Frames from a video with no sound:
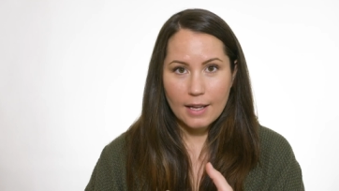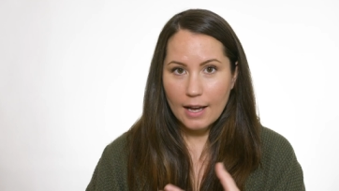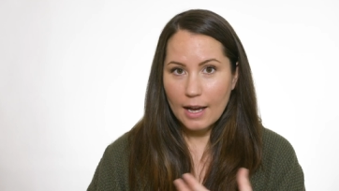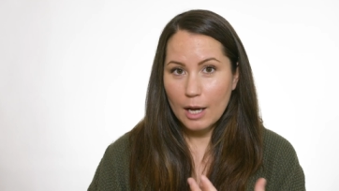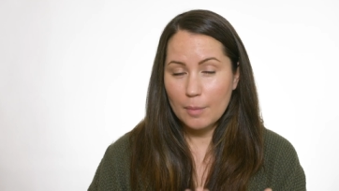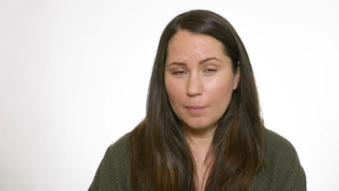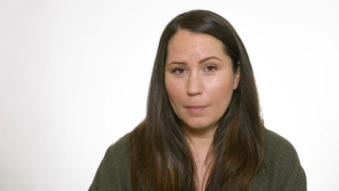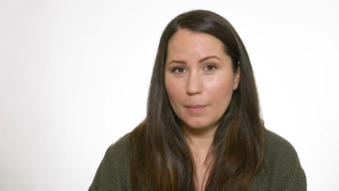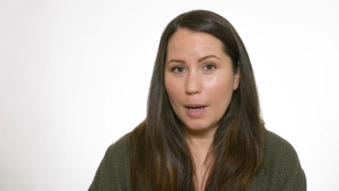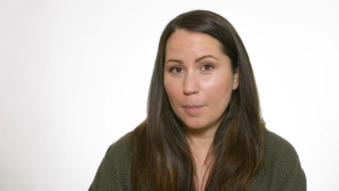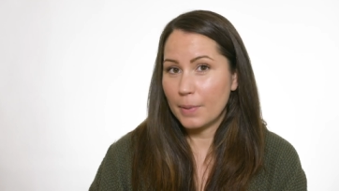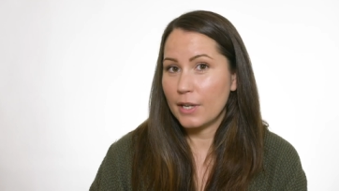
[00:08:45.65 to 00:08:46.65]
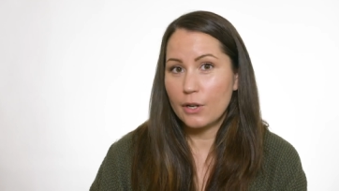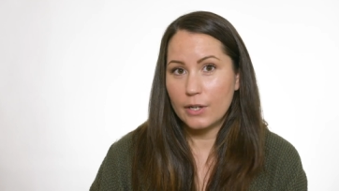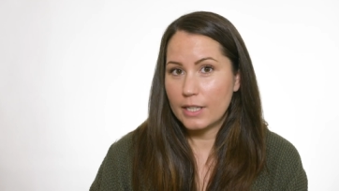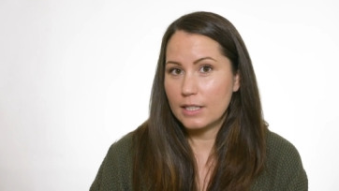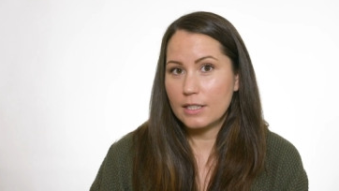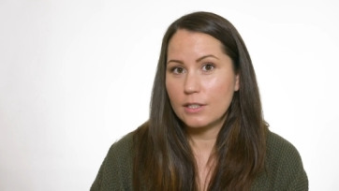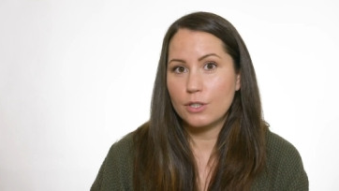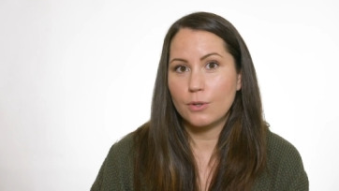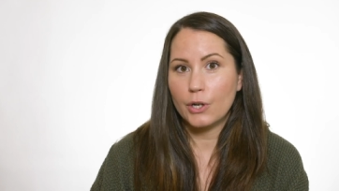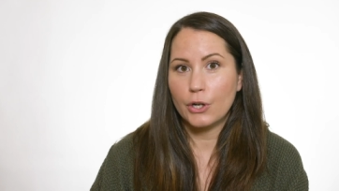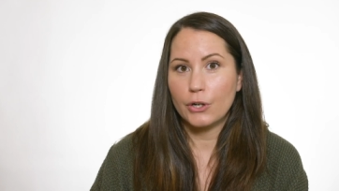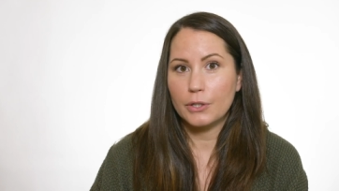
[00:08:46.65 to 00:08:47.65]
Um, a period to
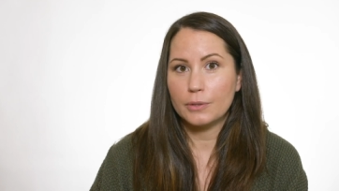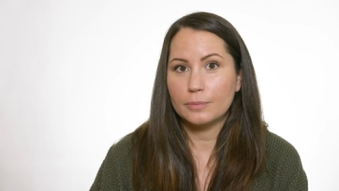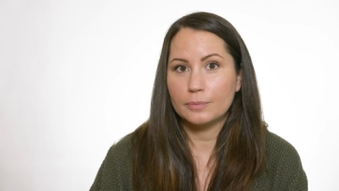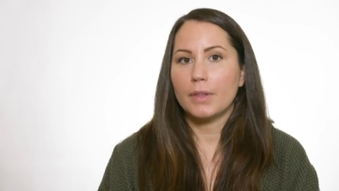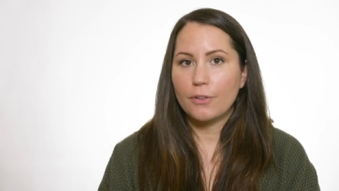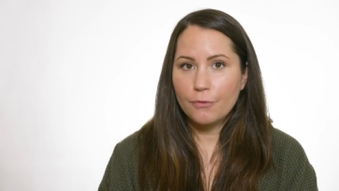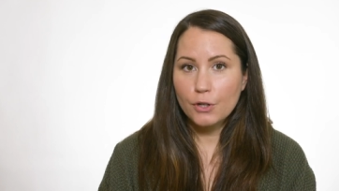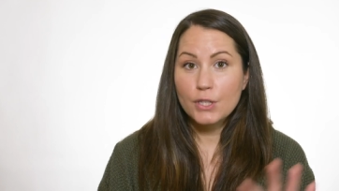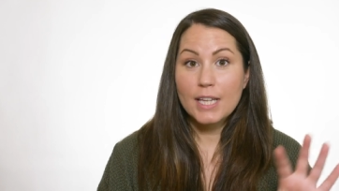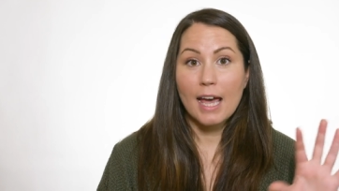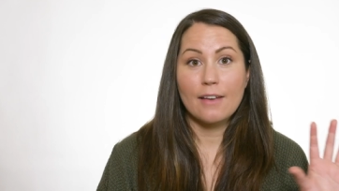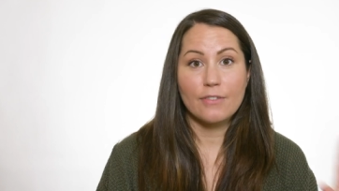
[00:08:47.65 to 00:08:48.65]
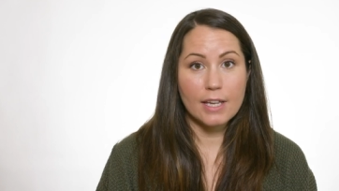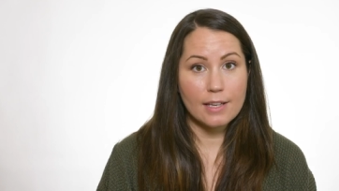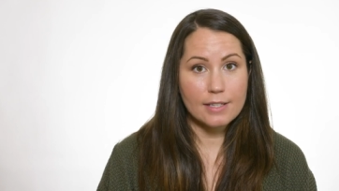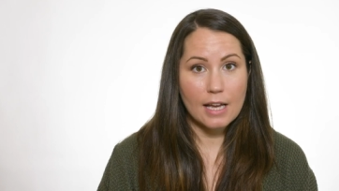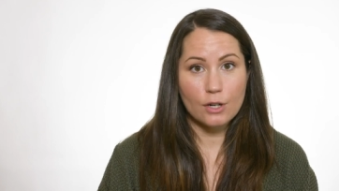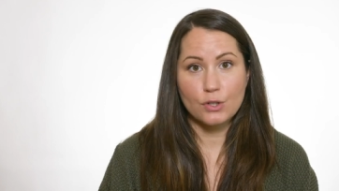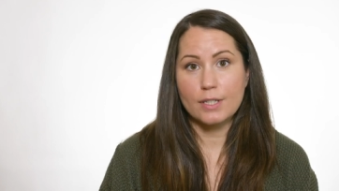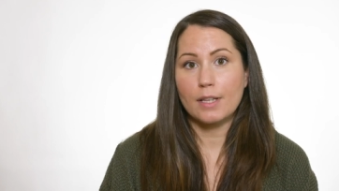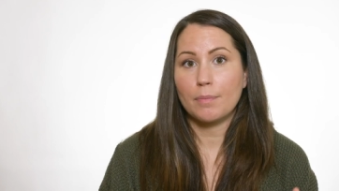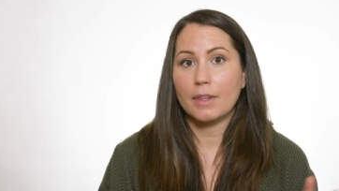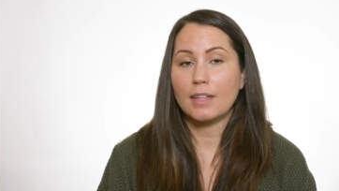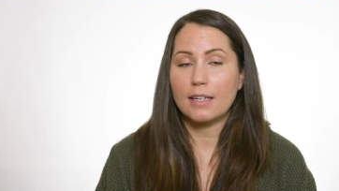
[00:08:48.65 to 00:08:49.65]
occur. But the first half is actually
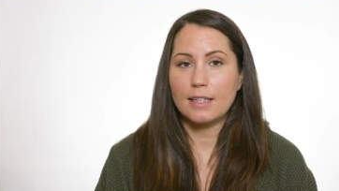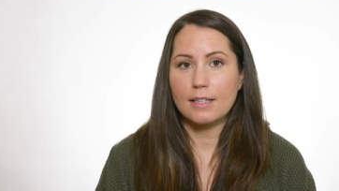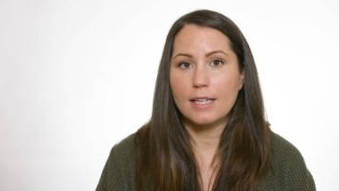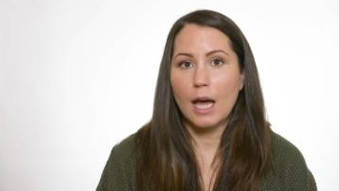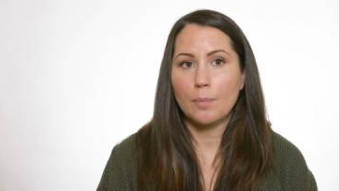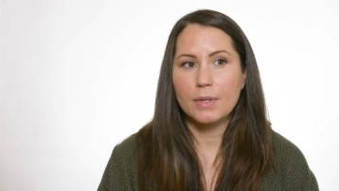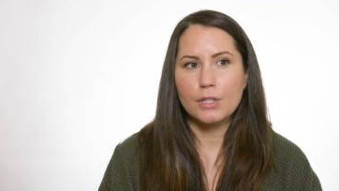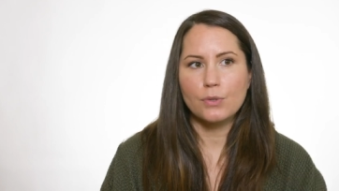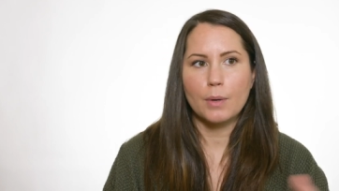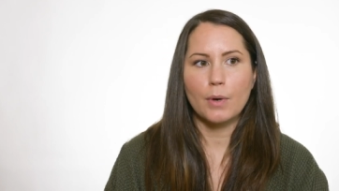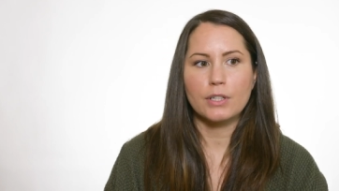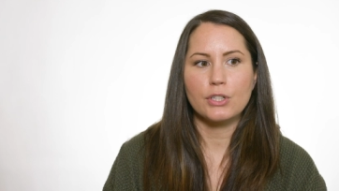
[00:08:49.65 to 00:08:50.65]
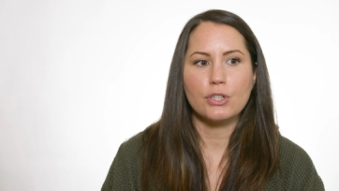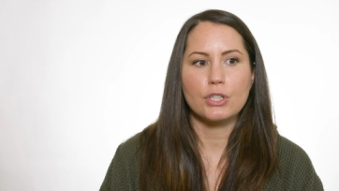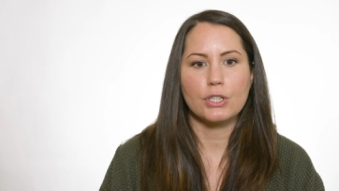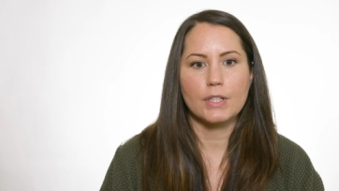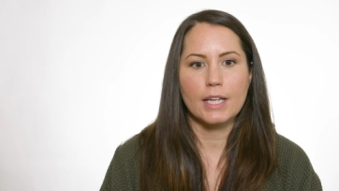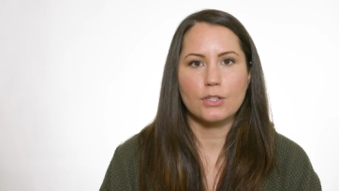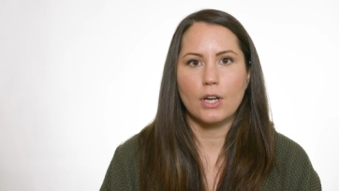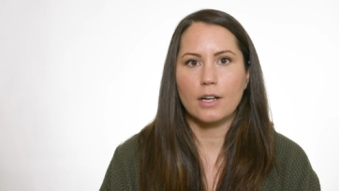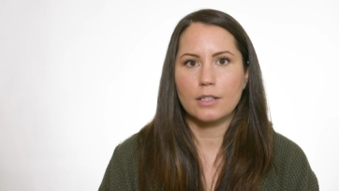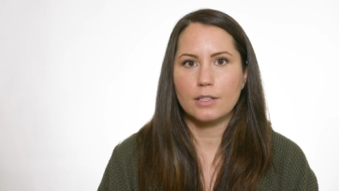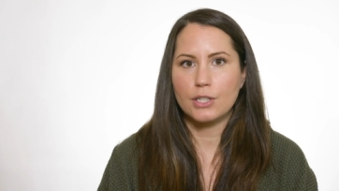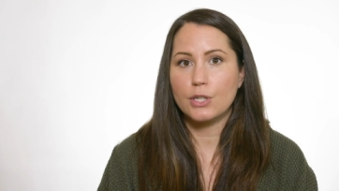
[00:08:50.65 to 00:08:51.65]
something that does happen, so I want to just like
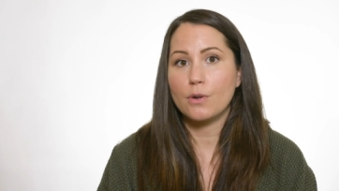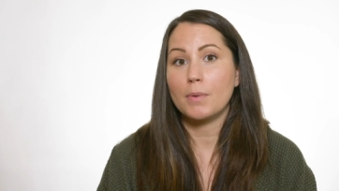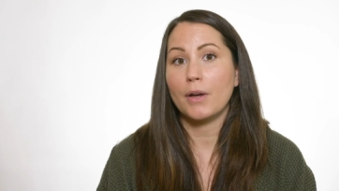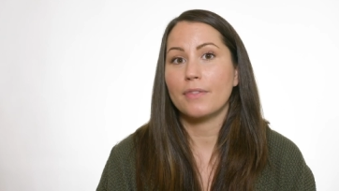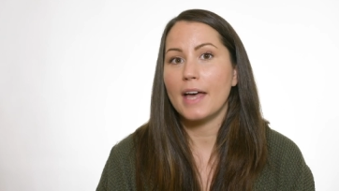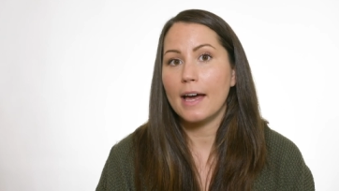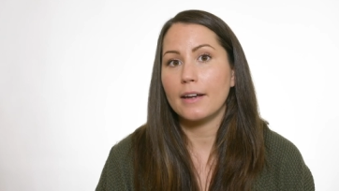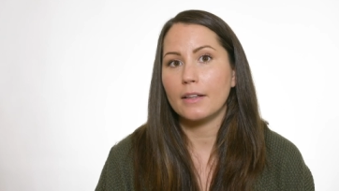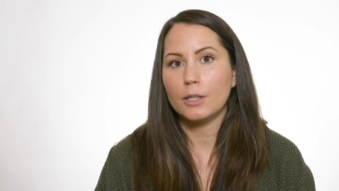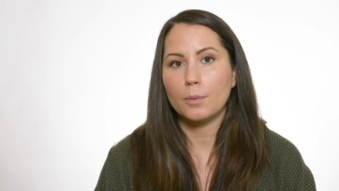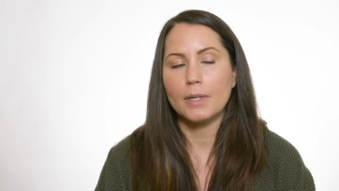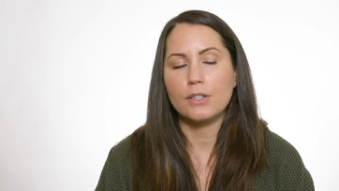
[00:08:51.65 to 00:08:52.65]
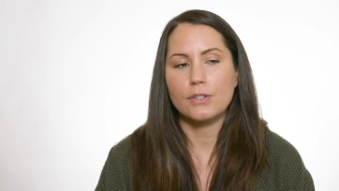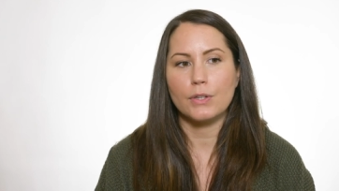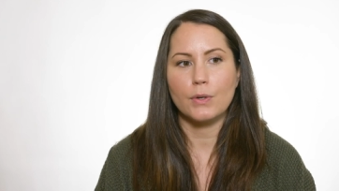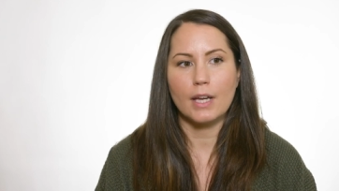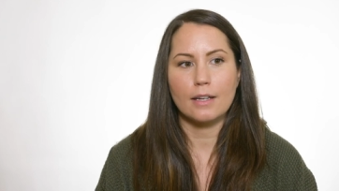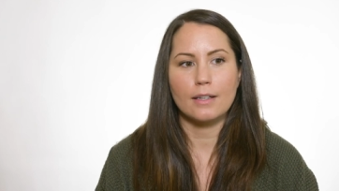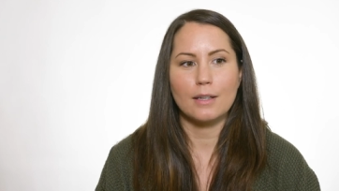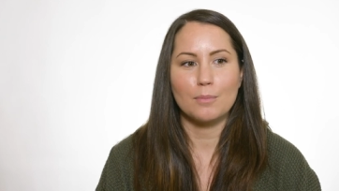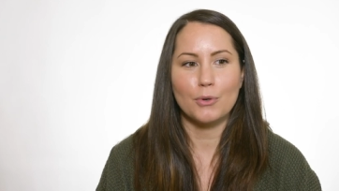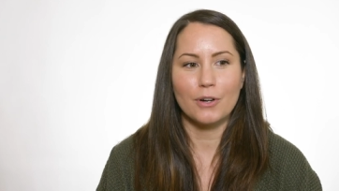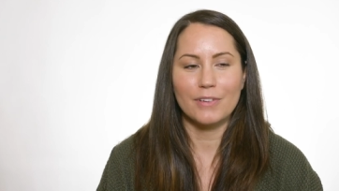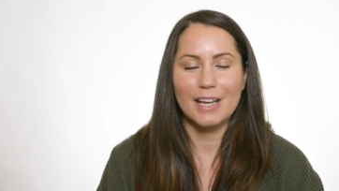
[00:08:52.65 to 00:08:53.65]
talk to you about that a little bit so you get
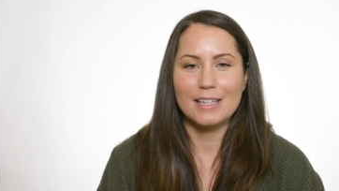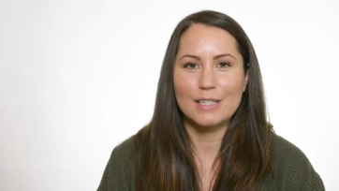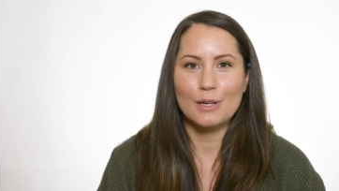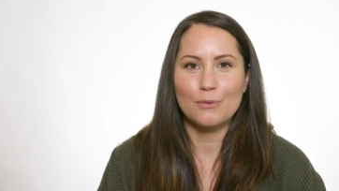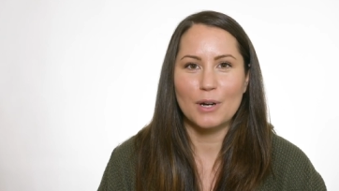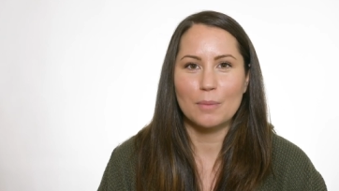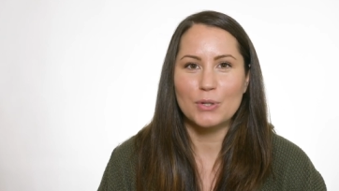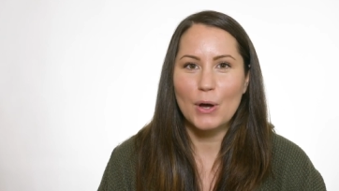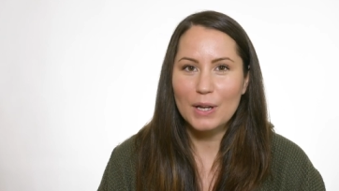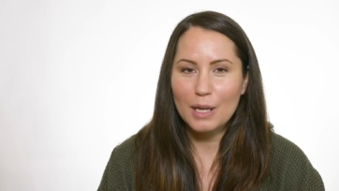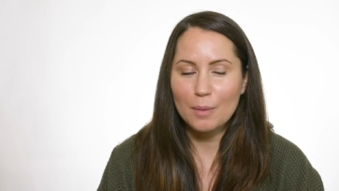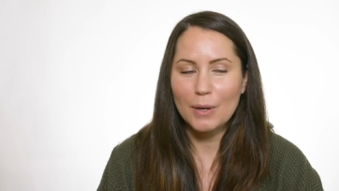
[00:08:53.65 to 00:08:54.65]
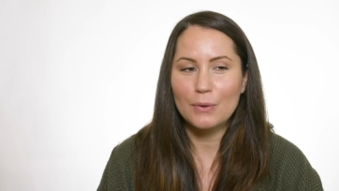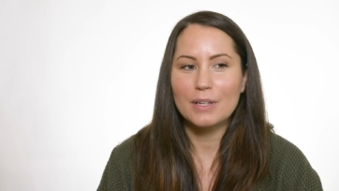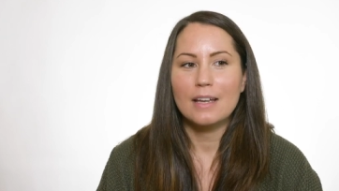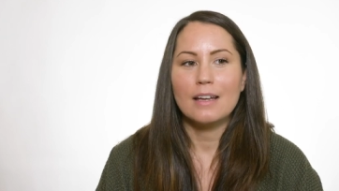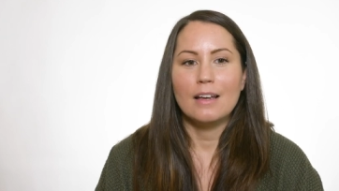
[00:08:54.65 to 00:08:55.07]
more of an idea of what I'm talking about.